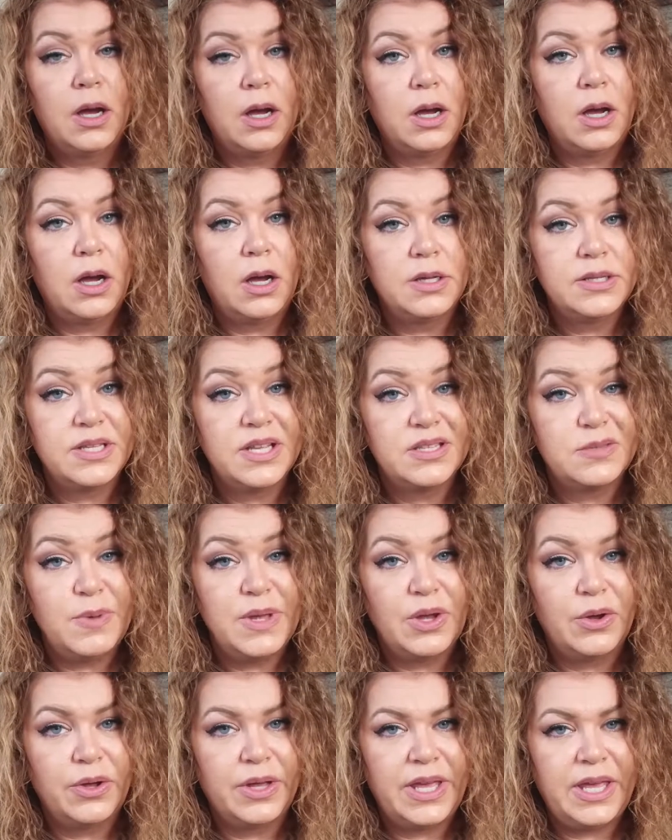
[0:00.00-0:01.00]
Since being
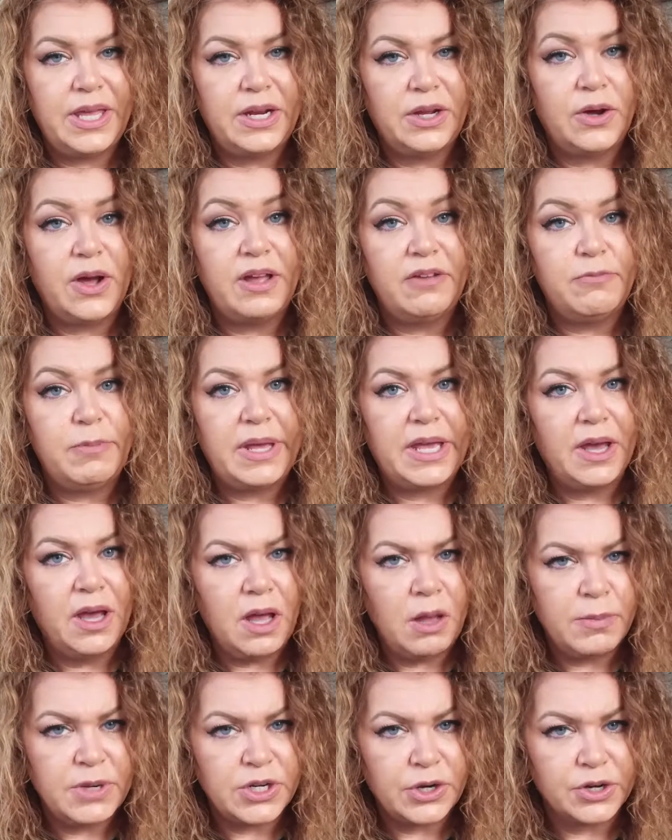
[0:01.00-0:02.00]
on keto, I have become a
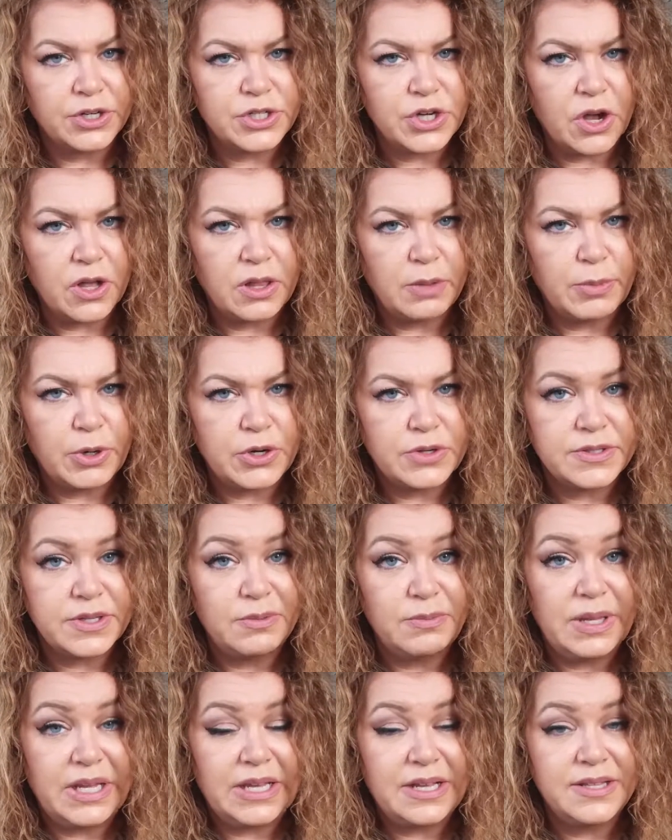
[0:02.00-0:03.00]
dark chocolate person
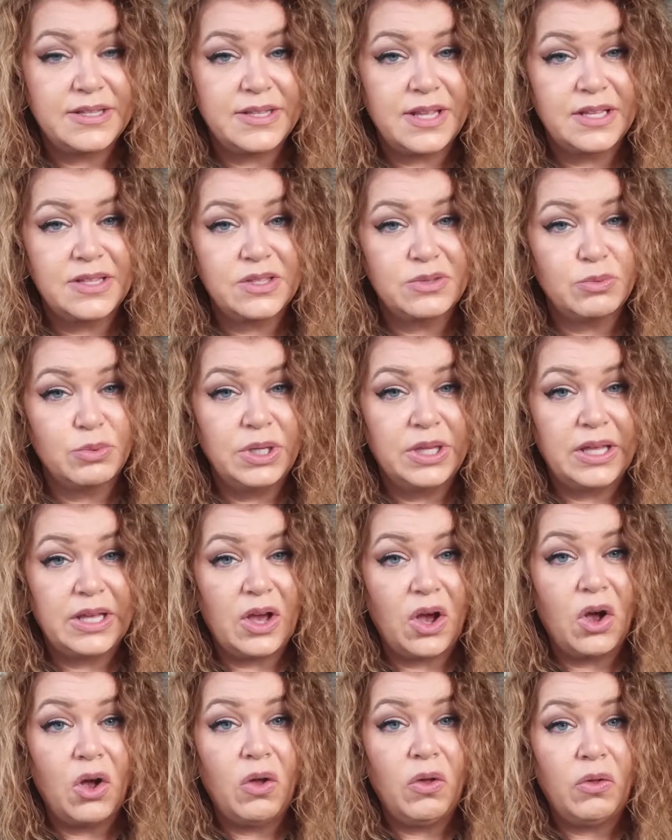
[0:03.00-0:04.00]
because that's really
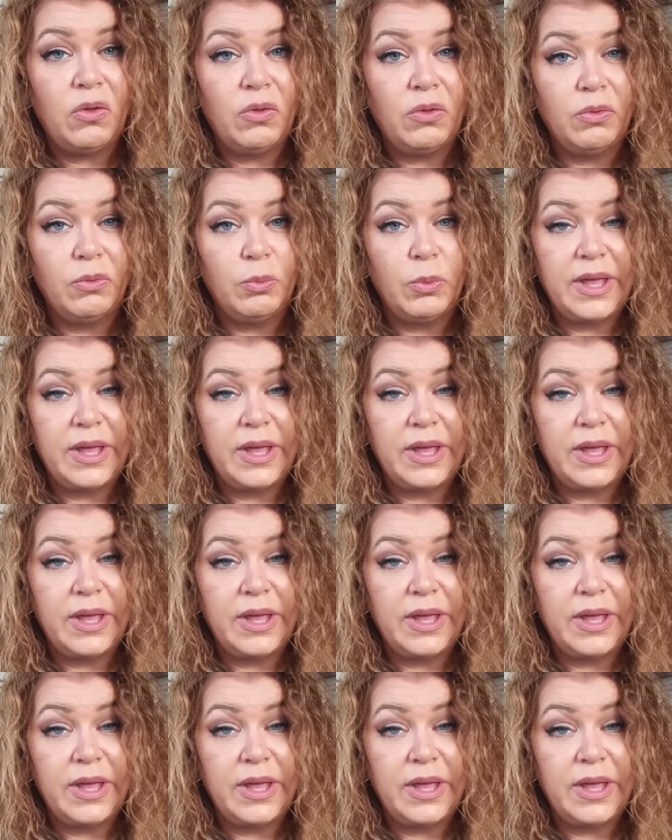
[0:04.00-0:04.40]
all we